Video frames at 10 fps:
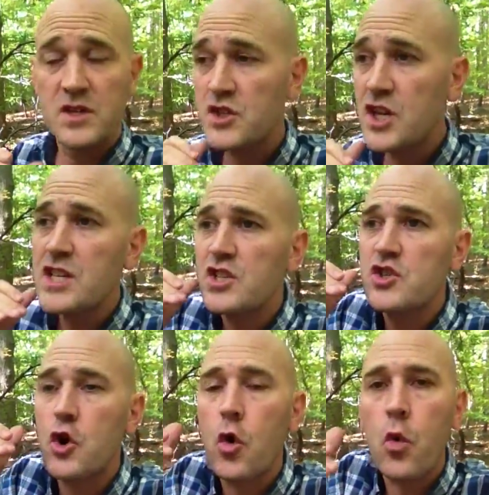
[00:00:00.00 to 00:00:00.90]

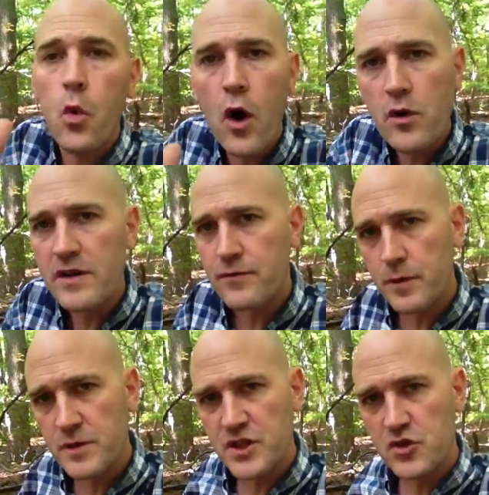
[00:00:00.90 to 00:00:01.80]
Jesus quoting
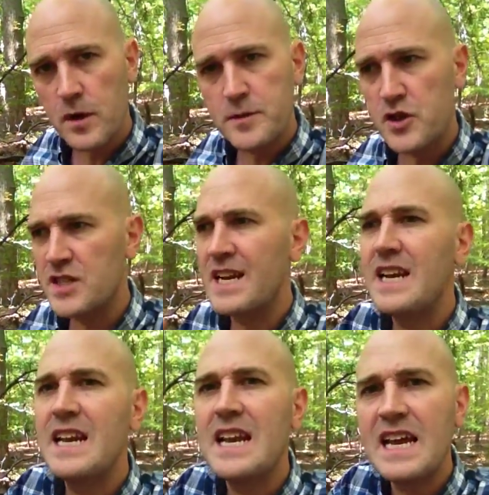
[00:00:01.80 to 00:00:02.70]
from the scriptures
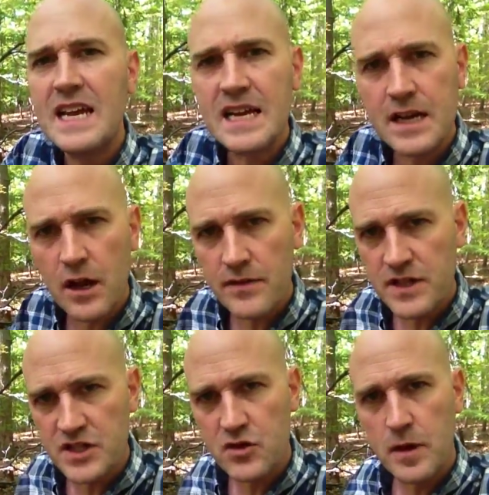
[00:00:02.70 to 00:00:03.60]
and leaning on
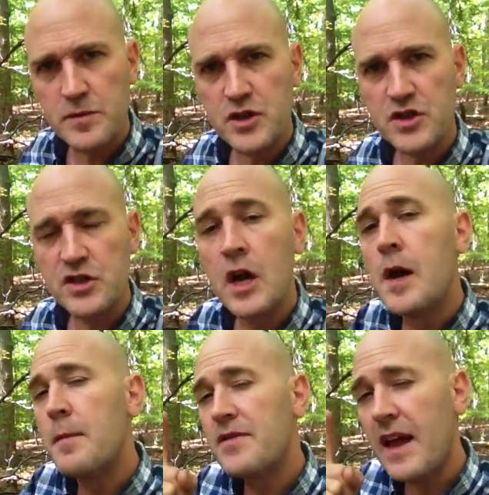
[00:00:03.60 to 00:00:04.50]
the scriptures,
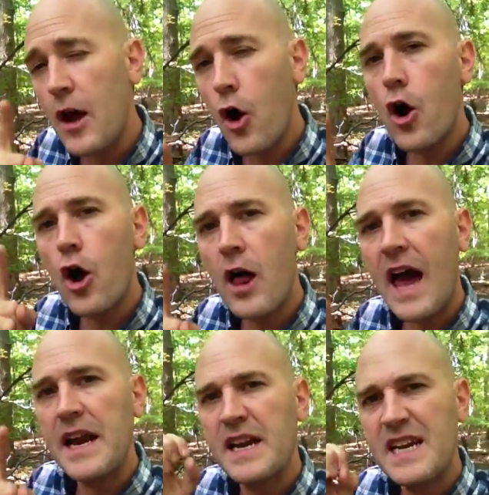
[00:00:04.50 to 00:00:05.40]
but they all
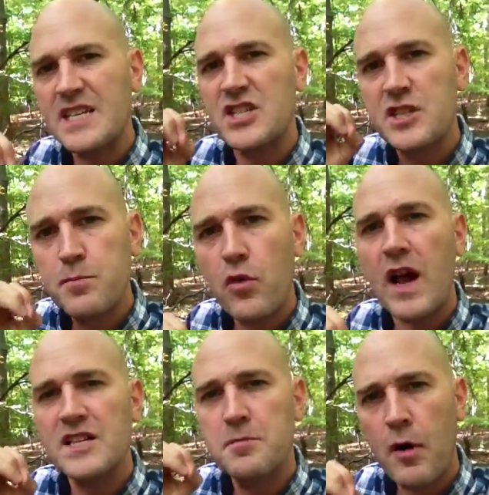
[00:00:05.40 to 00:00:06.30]
had an
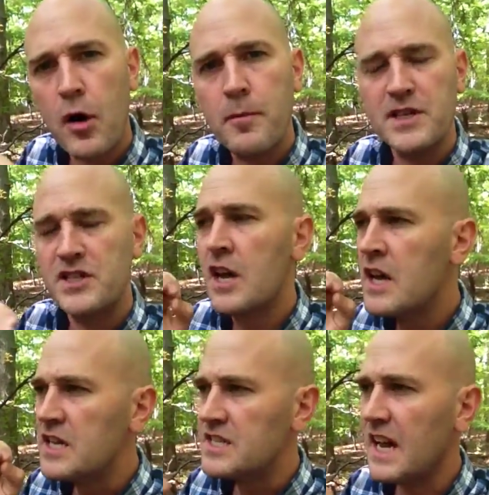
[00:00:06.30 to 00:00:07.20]
express purpose.
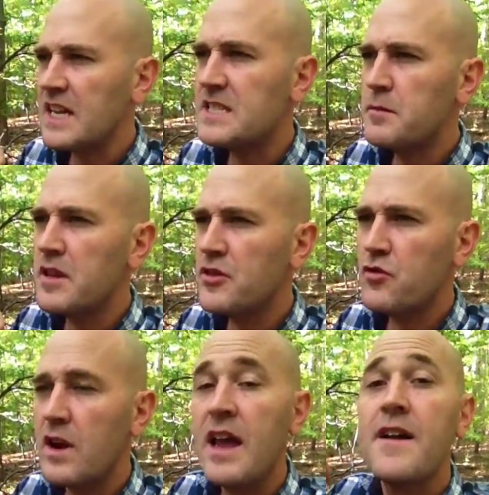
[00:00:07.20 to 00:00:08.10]
Second Timothy
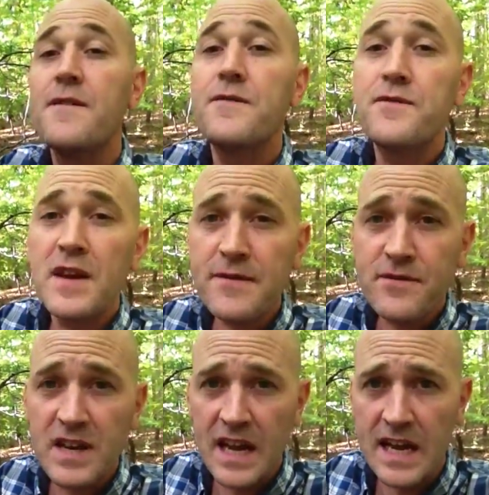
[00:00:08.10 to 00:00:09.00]
three
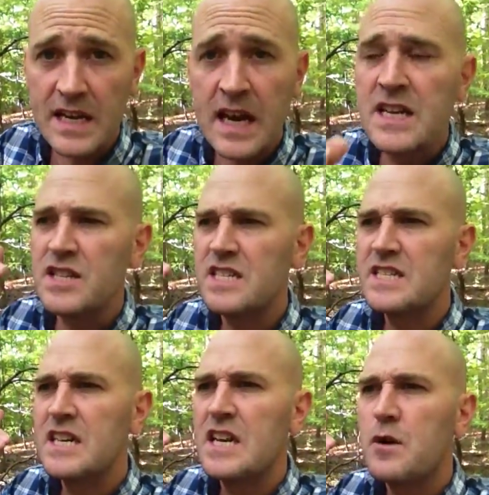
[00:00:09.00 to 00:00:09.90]
fifteen
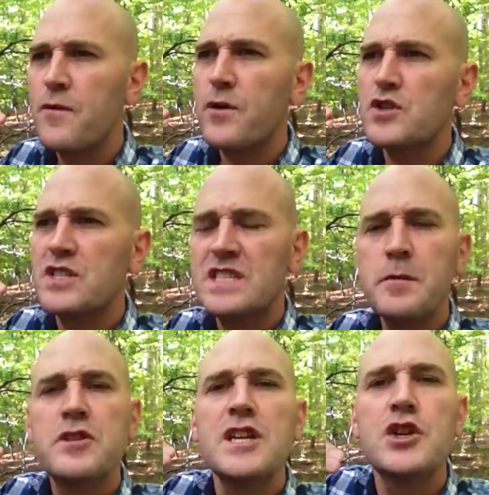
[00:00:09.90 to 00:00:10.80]
says, he refers to
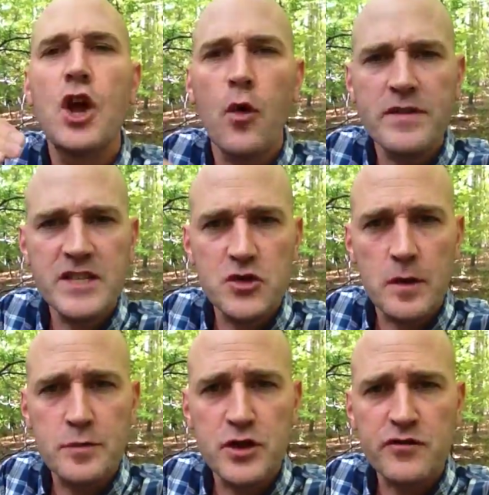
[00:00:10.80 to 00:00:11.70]
Timothy knowing the
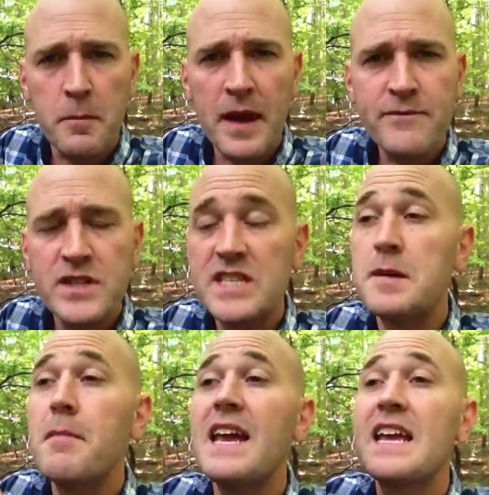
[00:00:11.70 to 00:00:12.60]
scriptures from
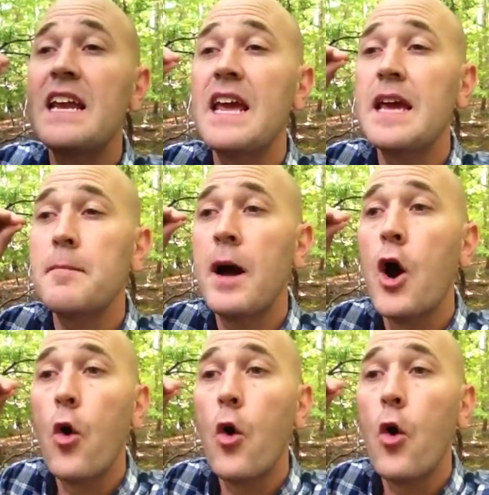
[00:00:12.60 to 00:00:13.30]
infancy, making him